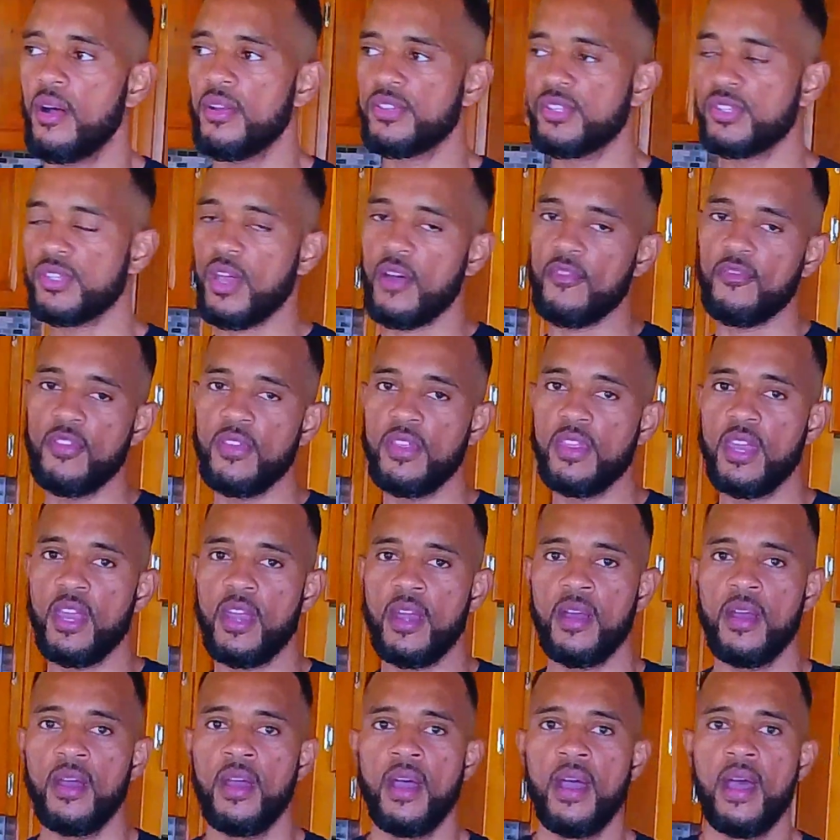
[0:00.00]
stuff in
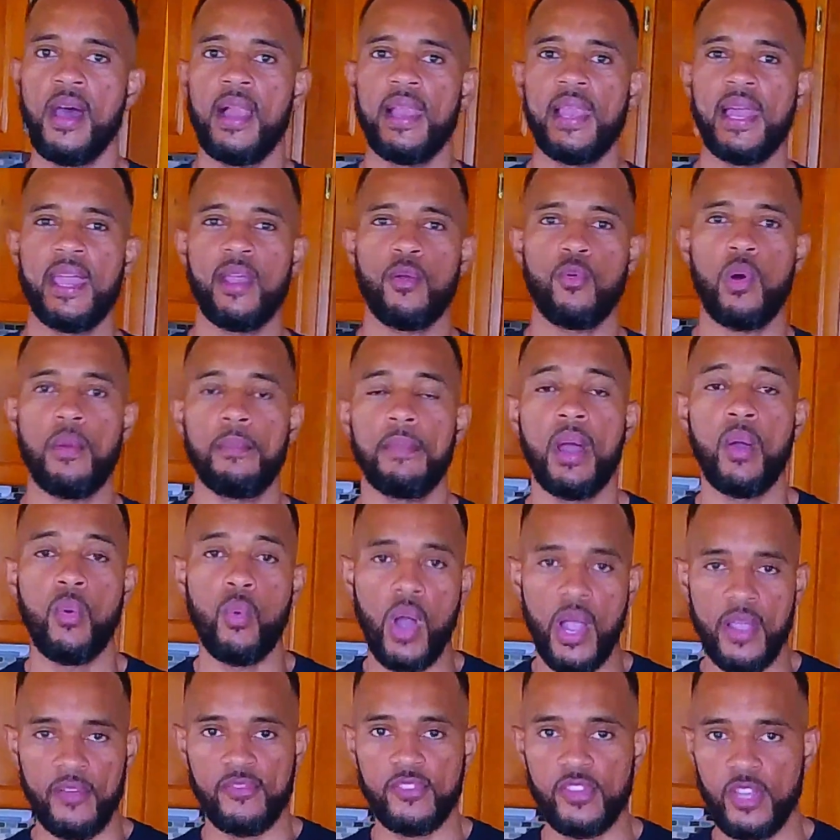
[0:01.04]
there. Like what my
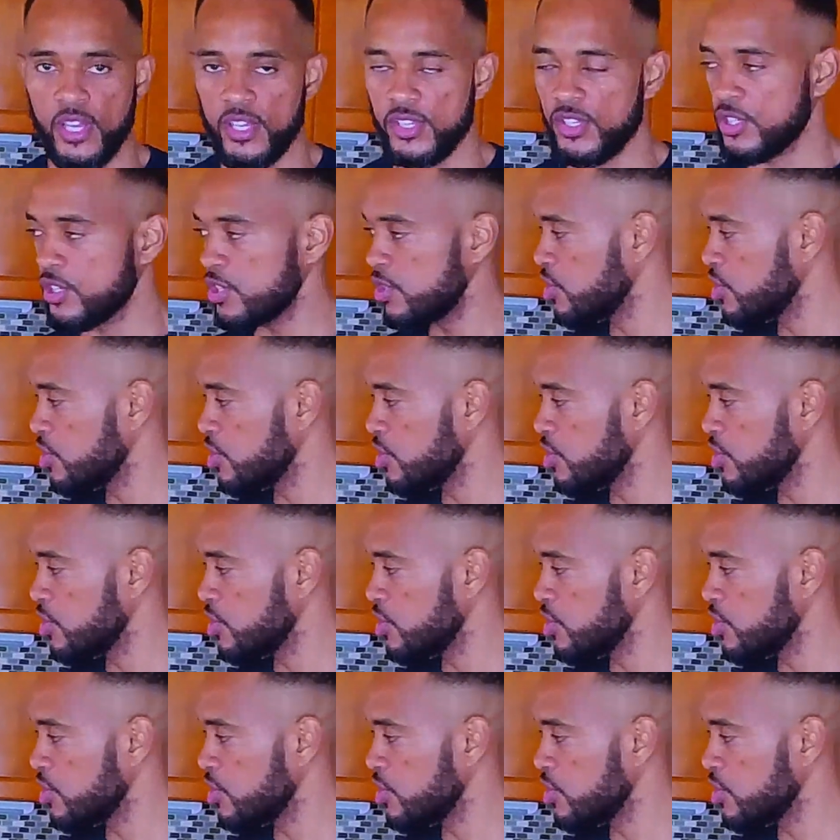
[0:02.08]
wife does,